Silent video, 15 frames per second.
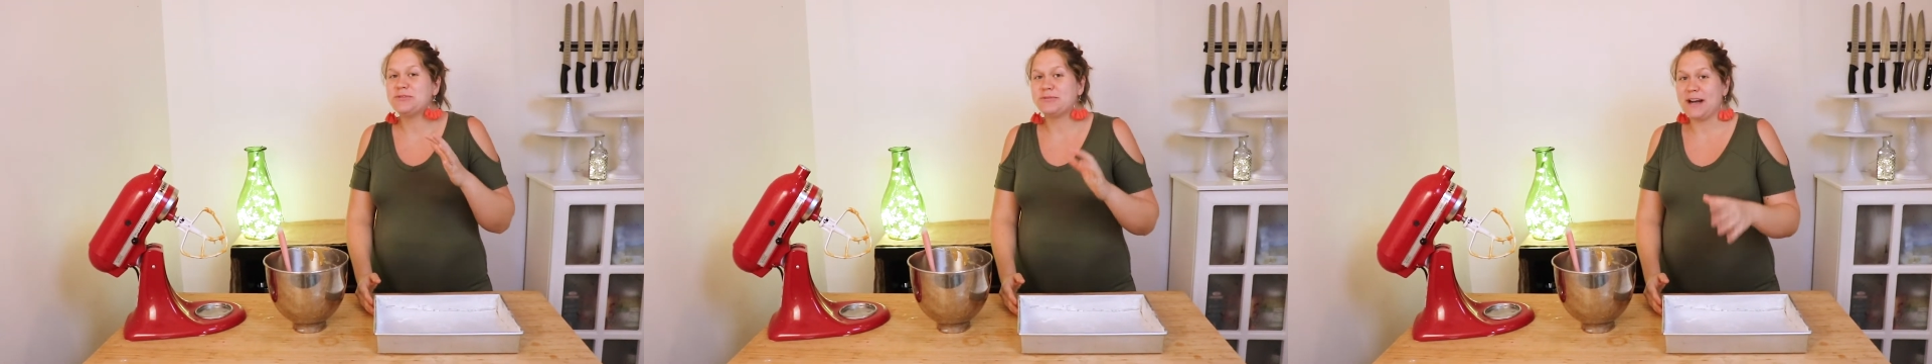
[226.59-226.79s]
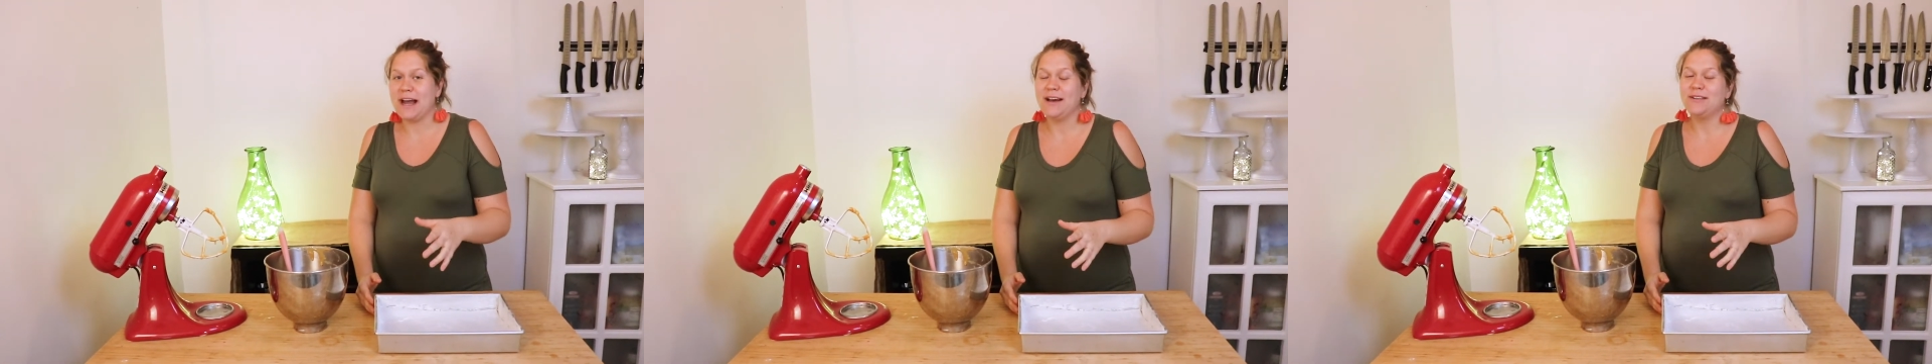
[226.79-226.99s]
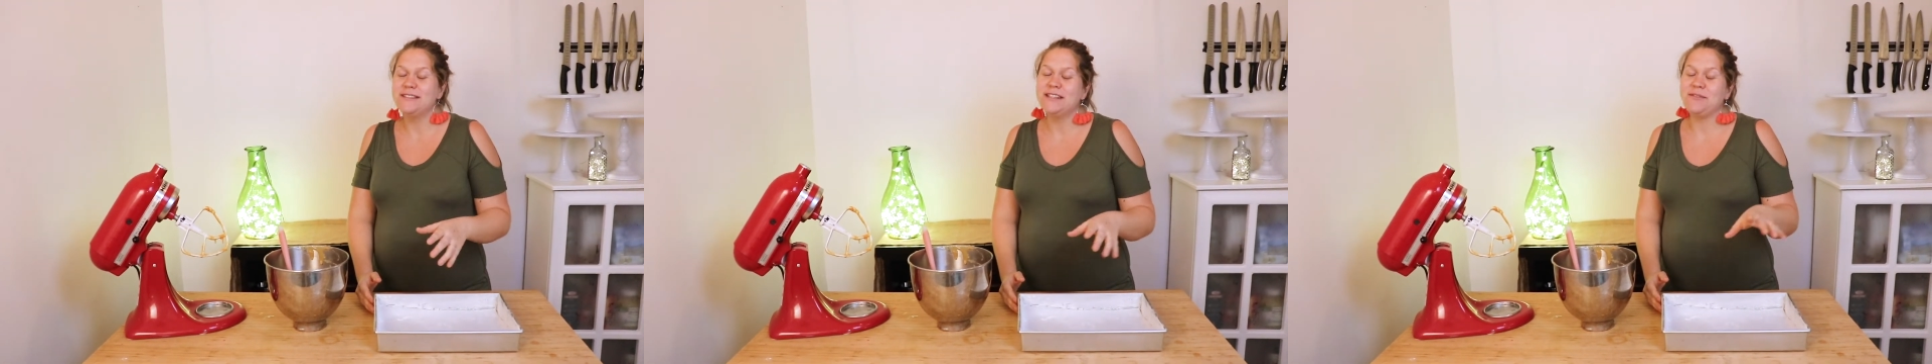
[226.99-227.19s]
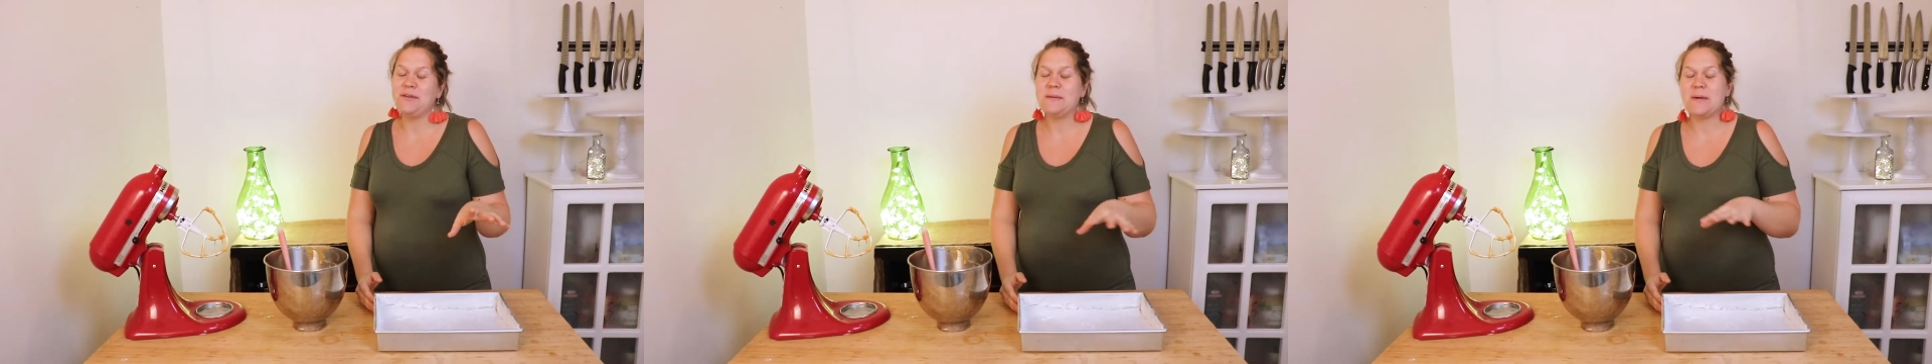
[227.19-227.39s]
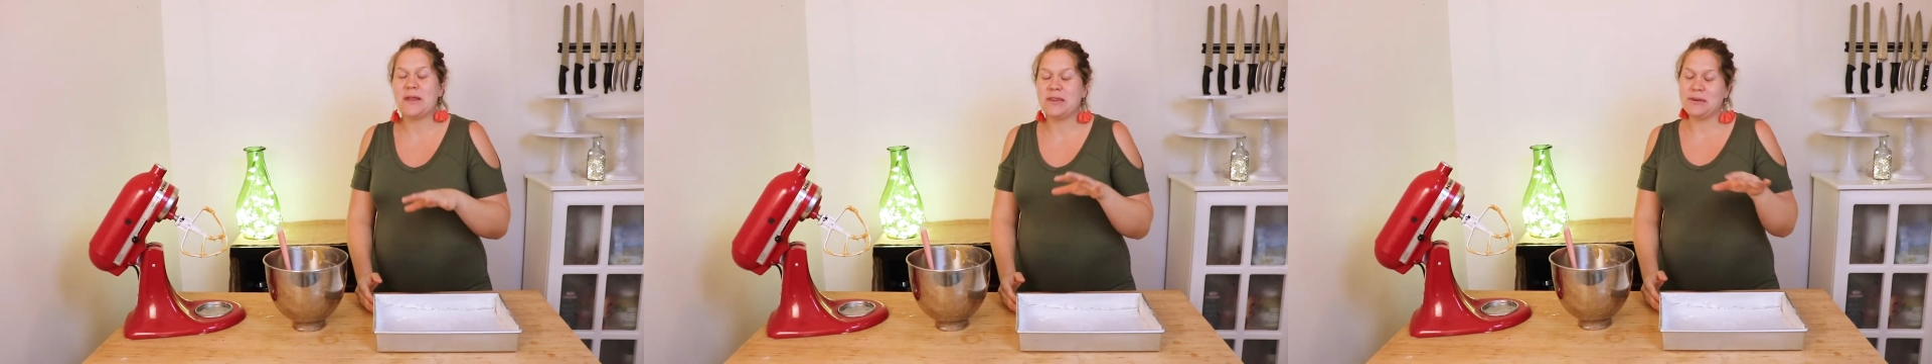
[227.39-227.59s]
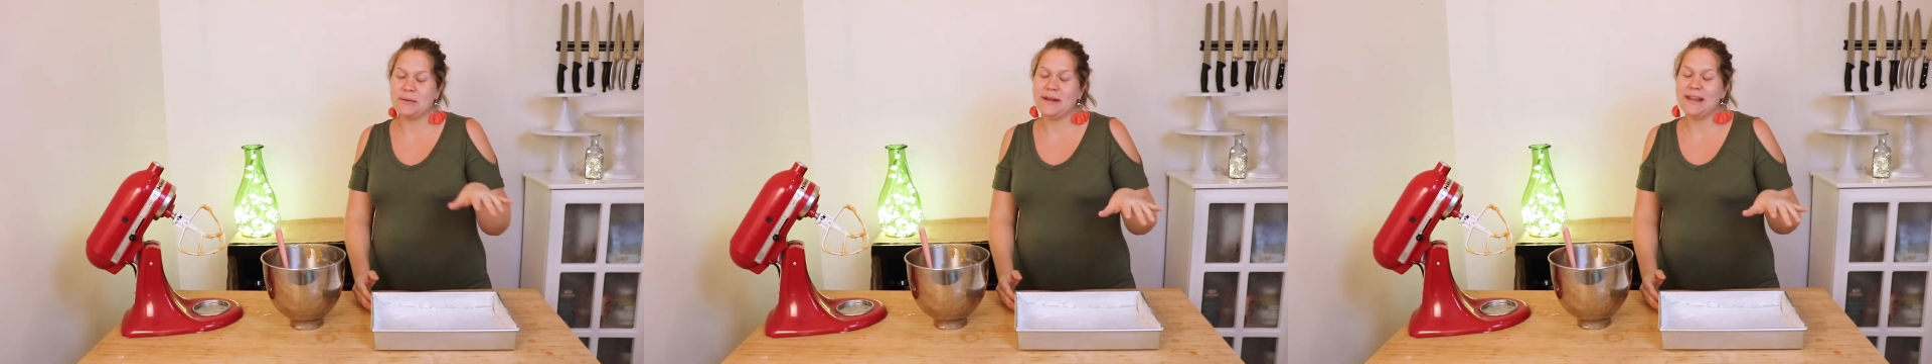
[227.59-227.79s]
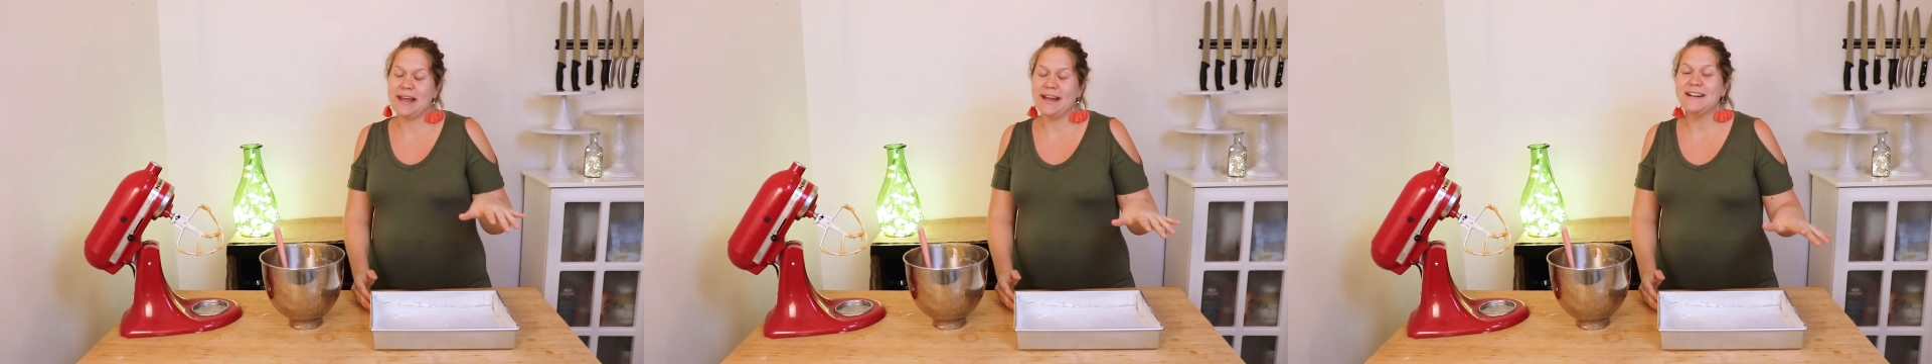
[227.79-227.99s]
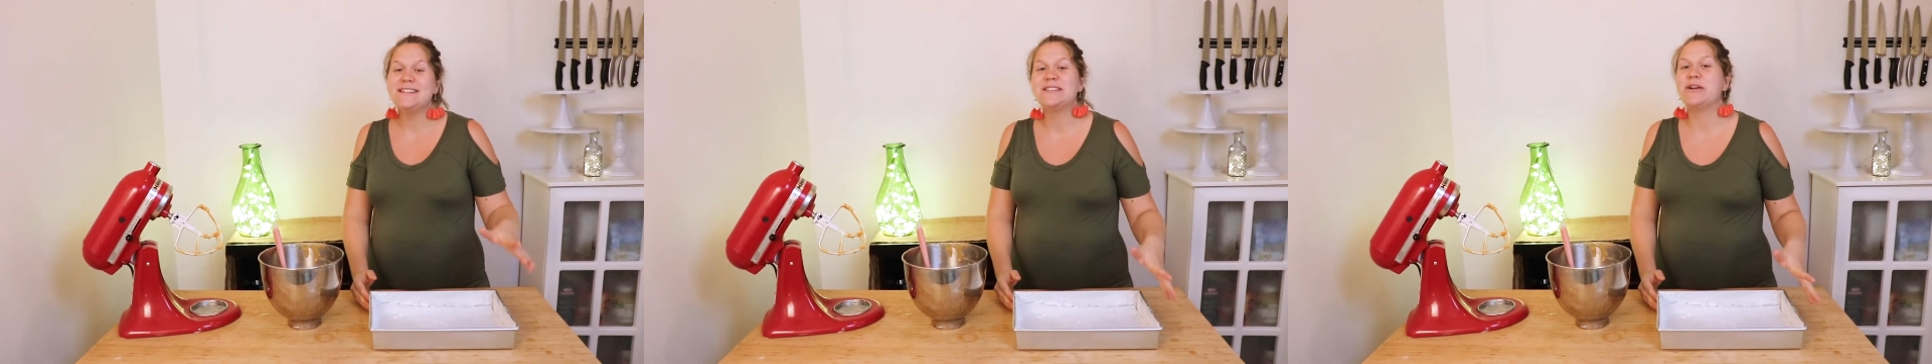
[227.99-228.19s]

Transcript: round if you want 3 layers,